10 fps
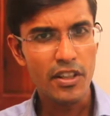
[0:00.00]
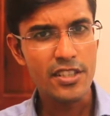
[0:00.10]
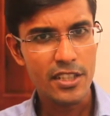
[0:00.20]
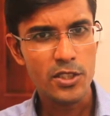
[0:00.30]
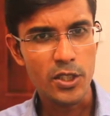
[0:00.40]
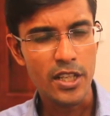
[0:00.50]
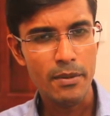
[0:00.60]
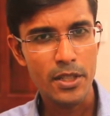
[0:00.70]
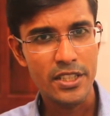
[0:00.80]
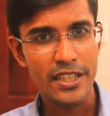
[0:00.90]
I start talking
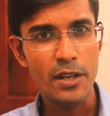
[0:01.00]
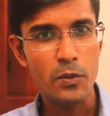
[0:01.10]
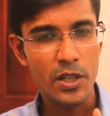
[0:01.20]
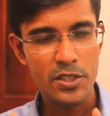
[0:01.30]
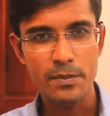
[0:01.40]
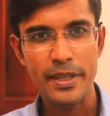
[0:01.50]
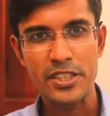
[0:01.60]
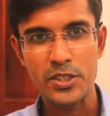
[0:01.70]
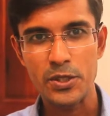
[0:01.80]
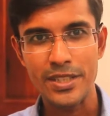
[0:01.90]
about things, I wanted to make
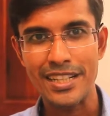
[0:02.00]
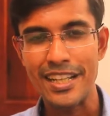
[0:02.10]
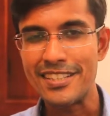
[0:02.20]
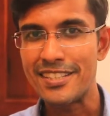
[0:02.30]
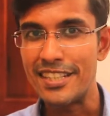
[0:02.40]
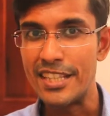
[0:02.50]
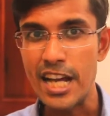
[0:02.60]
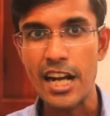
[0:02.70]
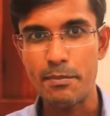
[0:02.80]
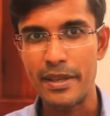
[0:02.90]
sure that it's
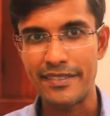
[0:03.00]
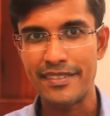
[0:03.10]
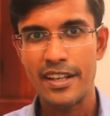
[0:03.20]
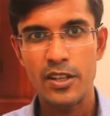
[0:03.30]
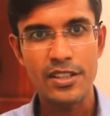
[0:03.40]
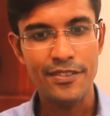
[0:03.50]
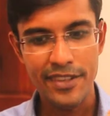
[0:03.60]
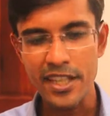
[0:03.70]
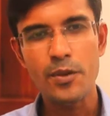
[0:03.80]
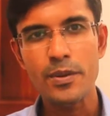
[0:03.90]
not a myth. The
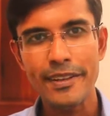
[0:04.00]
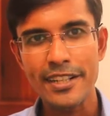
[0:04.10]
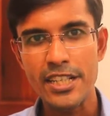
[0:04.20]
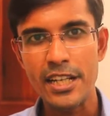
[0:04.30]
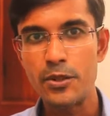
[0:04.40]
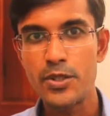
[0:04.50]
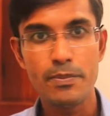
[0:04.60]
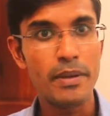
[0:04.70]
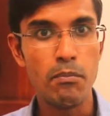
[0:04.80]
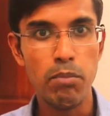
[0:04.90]
thing I'm going to tell you
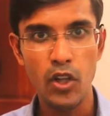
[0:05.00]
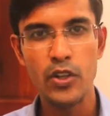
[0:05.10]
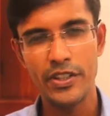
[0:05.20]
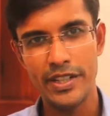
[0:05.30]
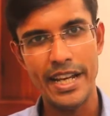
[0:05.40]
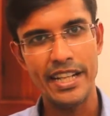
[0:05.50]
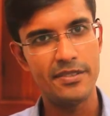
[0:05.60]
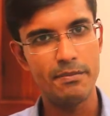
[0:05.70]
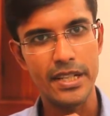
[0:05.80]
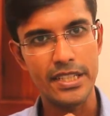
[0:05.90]
may blow your head,
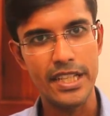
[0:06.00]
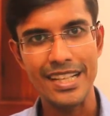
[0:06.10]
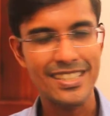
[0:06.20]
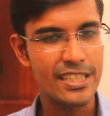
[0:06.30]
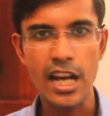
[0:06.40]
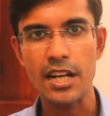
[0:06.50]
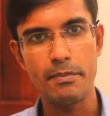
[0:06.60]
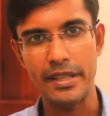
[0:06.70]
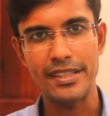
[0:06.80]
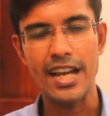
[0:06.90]
but it's not a
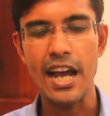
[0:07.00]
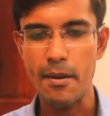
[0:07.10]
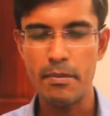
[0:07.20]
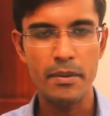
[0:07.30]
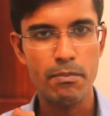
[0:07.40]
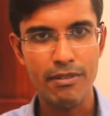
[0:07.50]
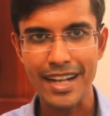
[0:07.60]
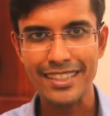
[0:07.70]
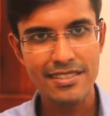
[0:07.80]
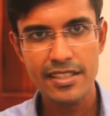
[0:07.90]
myth. I have been
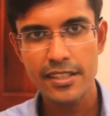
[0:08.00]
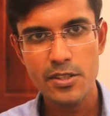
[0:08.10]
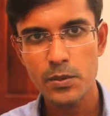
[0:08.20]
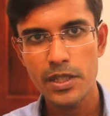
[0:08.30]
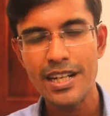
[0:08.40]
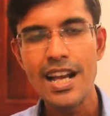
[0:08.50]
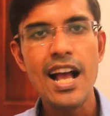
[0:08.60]
practicing this one.